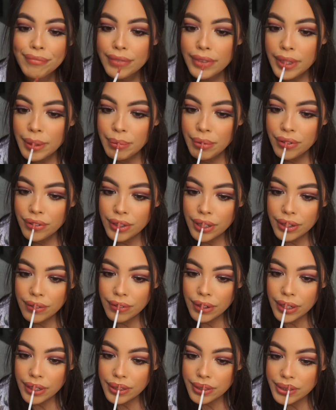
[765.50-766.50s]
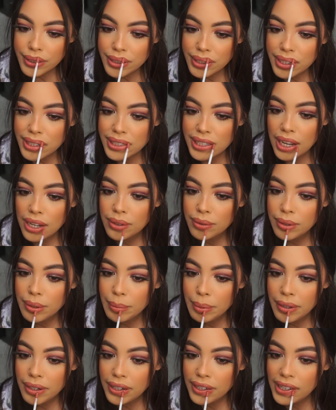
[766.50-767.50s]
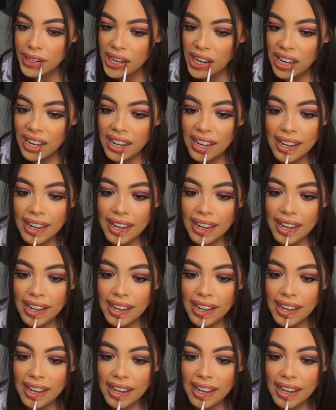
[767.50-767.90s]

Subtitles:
They both get invited to this Halloween party,